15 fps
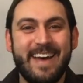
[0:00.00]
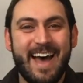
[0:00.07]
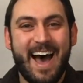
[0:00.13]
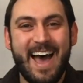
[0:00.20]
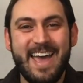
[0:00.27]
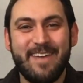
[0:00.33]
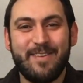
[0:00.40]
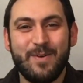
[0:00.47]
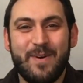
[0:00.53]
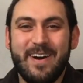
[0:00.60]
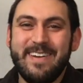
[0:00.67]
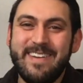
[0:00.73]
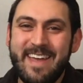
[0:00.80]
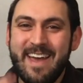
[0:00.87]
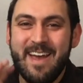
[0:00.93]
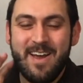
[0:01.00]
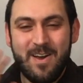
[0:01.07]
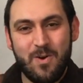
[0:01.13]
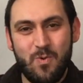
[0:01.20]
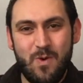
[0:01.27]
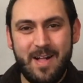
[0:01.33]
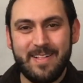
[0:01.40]
Hi everyone,
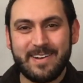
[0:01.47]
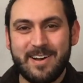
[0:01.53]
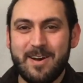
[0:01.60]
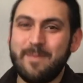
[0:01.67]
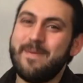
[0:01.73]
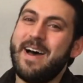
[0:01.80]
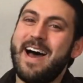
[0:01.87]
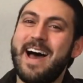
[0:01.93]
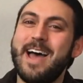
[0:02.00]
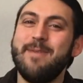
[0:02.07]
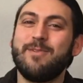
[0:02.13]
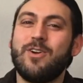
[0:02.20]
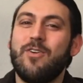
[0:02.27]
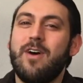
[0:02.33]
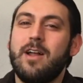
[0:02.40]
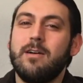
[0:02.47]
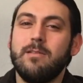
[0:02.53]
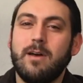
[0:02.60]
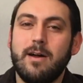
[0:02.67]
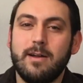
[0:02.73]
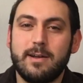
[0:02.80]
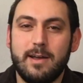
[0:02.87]
welcome. I am Corrado
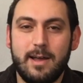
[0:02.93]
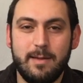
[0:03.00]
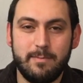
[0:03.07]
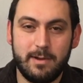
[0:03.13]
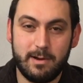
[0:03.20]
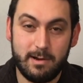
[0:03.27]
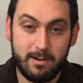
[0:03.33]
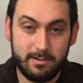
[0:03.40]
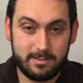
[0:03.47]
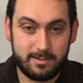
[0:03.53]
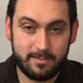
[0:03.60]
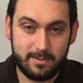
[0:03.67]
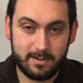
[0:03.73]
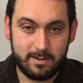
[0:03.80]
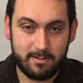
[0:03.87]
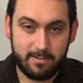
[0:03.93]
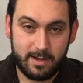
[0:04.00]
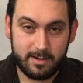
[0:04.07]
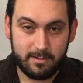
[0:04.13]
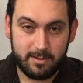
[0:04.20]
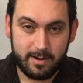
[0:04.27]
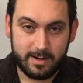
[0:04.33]
Lark. I'm your host of the
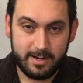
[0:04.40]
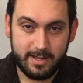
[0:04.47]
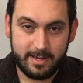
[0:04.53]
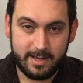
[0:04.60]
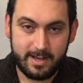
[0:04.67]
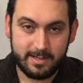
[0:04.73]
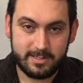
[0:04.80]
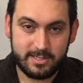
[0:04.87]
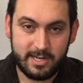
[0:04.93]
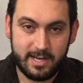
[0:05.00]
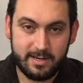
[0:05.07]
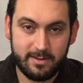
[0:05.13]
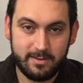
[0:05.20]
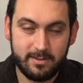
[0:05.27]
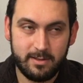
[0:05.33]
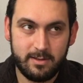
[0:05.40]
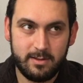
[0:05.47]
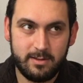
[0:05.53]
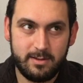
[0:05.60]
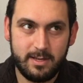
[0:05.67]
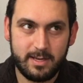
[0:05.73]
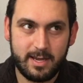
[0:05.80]
Corrado Lark Knitcast channel,
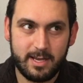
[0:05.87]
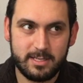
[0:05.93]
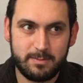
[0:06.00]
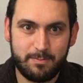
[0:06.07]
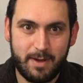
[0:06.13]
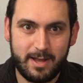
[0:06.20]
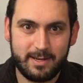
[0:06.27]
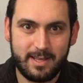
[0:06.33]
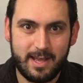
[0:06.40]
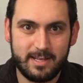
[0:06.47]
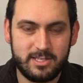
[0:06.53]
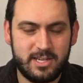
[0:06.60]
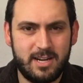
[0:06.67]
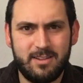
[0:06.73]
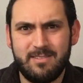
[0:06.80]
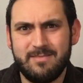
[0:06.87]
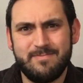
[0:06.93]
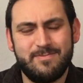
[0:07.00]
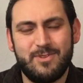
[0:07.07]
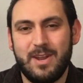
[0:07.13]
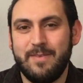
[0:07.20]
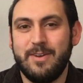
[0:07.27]
Knitcast podcast channel.
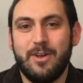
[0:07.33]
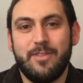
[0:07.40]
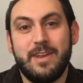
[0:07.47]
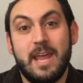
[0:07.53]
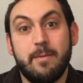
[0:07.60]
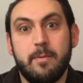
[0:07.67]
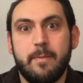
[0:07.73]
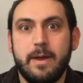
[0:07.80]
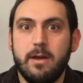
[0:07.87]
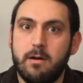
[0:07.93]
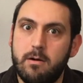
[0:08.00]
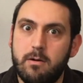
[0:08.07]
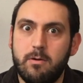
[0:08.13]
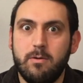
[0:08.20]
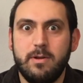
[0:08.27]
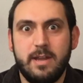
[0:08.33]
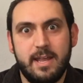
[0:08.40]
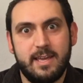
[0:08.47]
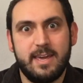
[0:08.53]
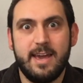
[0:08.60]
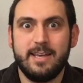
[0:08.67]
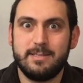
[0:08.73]
I don't even know the name of my own
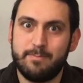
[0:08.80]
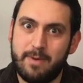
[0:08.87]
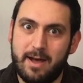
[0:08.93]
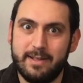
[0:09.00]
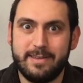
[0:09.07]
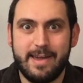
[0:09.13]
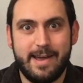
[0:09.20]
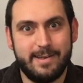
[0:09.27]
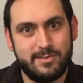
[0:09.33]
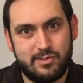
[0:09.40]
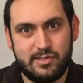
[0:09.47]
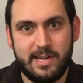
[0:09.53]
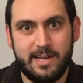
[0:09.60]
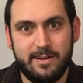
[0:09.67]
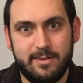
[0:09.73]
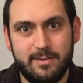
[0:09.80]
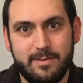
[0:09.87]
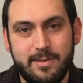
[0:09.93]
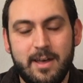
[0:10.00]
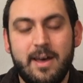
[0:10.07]
Knitcast podcast channel.